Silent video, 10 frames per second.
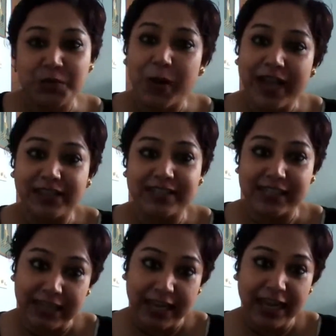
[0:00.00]
why the
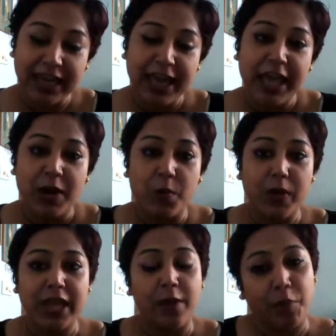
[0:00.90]
delay.
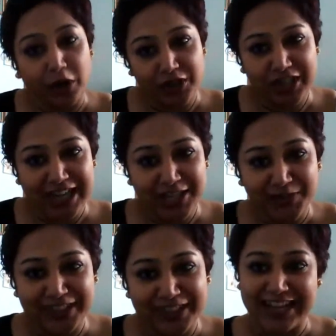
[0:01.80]
We apologize
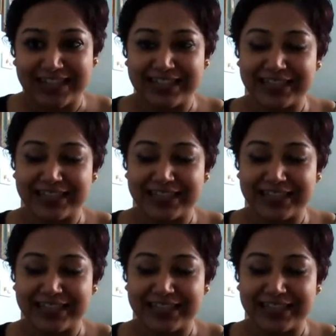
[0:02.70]
for that.